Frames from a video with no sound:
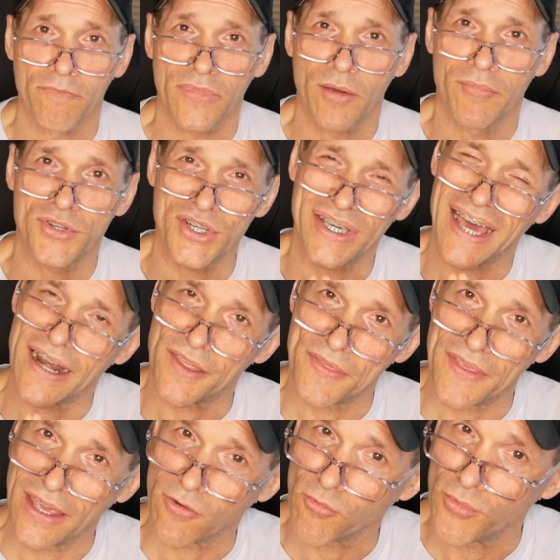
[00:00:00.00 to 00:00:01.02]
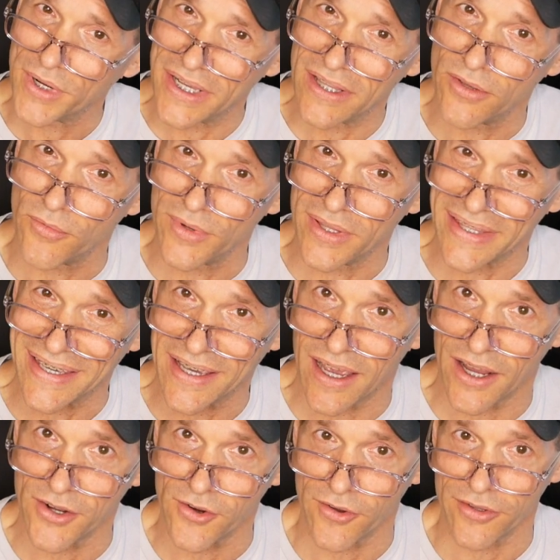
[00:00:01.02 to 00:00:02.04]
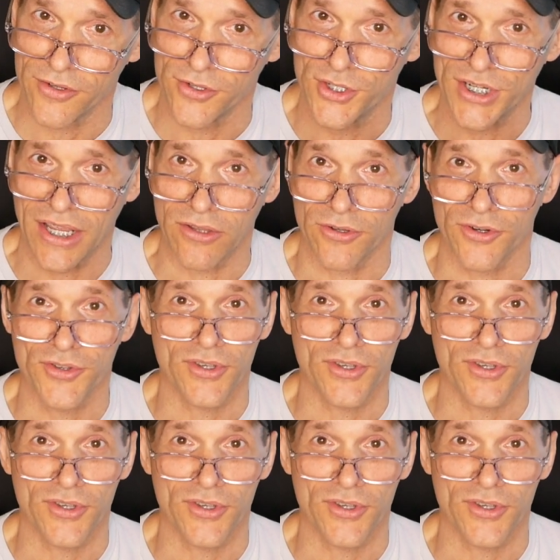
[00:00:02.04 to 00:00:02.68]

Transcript: But you got to think really, really kinder and gentler.